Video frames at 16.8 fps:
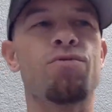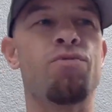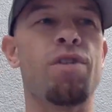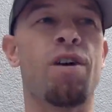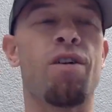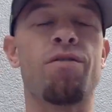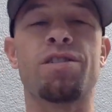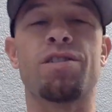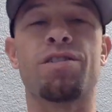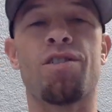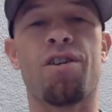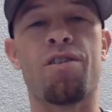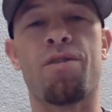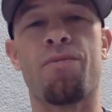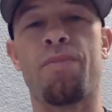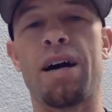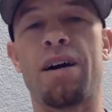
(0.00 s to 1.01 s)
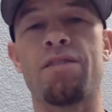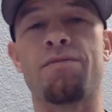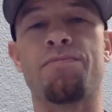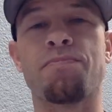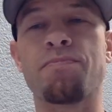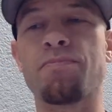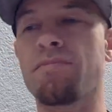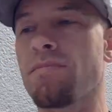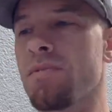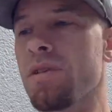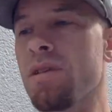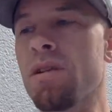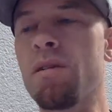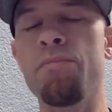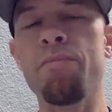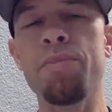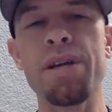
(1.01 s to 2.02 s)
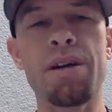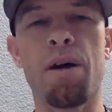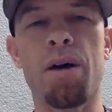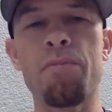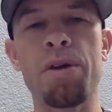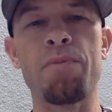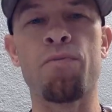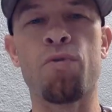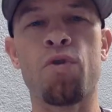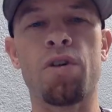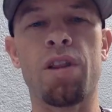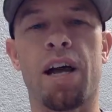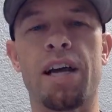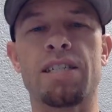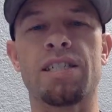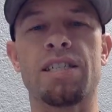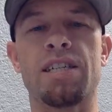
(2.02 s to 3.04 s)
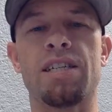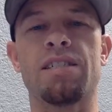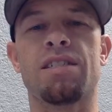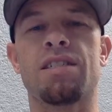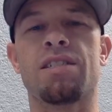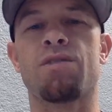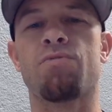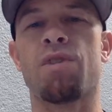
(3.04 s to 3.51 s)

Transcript: We always talk about becoming more like Jesus.